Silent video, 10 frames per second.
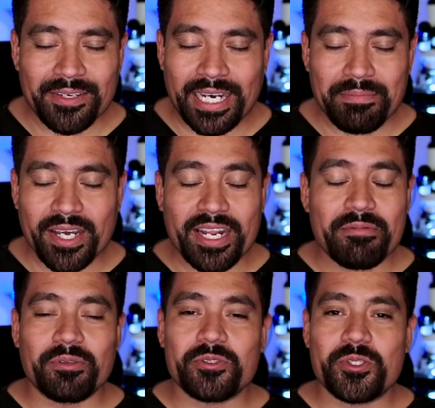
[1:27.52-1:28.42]
not
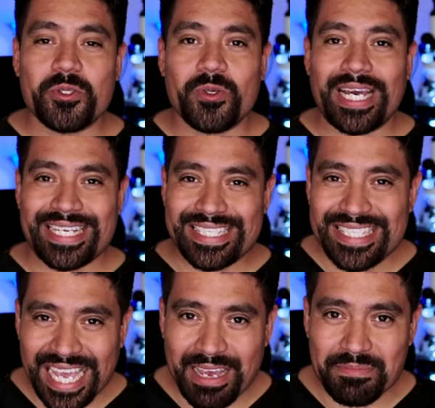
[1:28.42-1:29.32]
able to
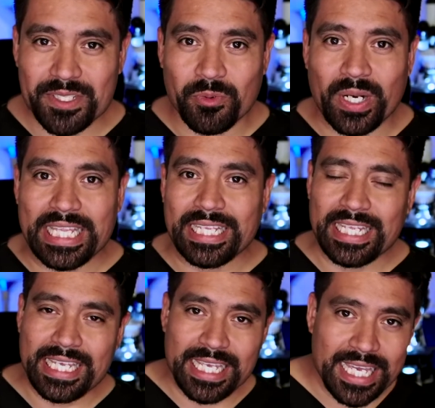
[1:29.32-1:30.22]
accept the way that
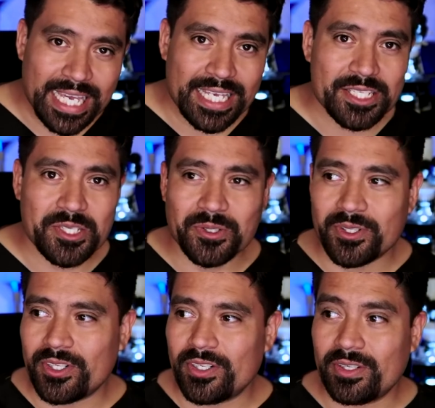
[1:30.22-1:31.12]
he is,
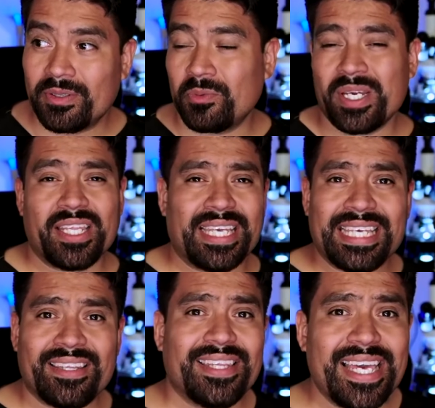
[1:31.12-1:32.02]
or the way that
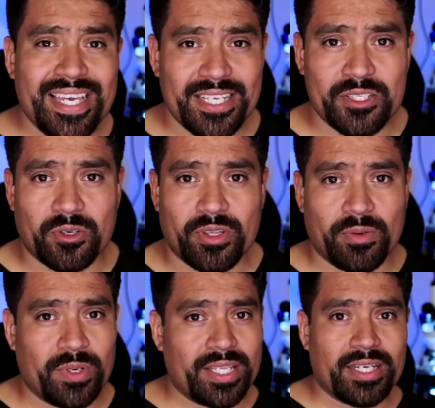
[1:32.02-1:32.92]
he thinks, or the
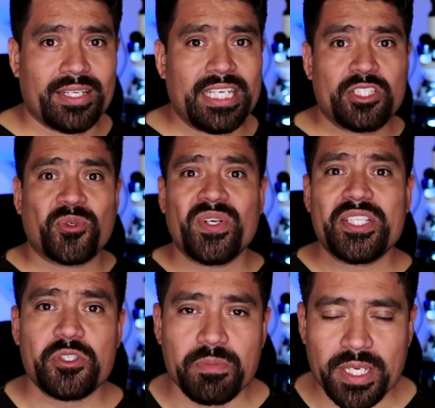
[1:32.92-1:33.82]
way that he
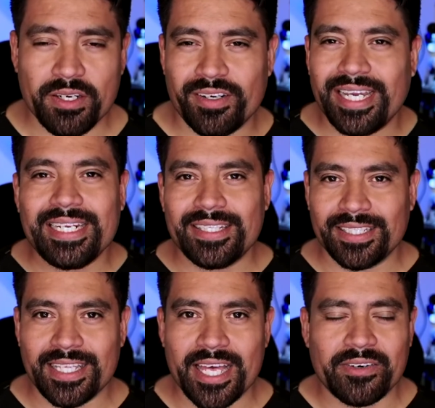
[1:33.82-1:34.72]
treats me, or
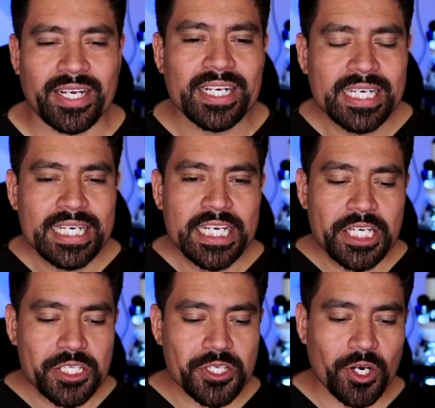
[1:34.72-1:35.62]
anything like that, right?
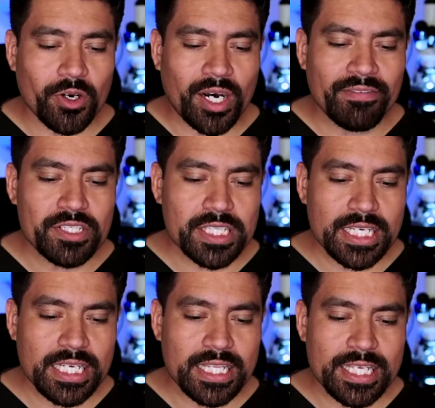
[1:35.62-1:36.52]
So
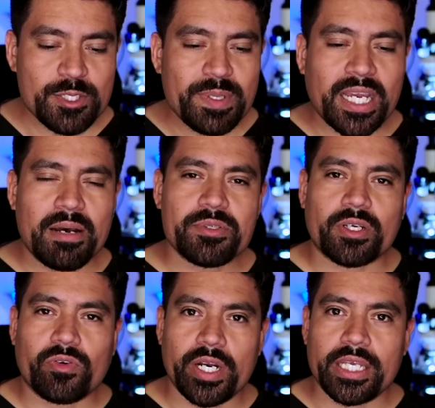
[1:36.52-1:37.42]
obviously this becomes a
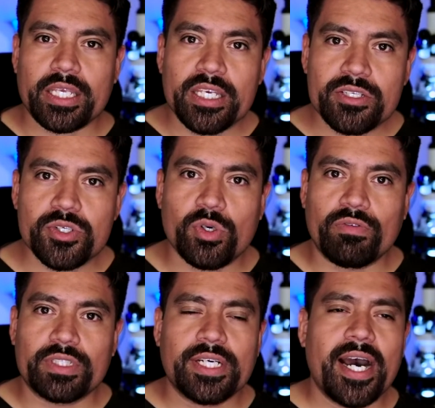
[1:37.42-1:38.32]
chronic issue
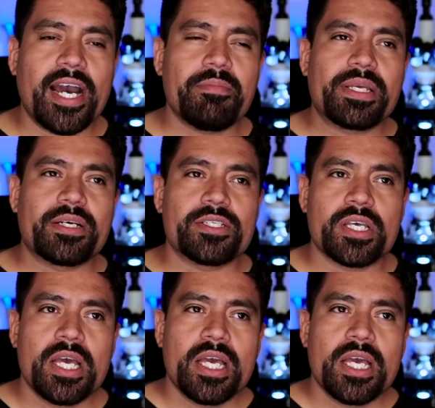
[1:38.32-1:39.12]
over time because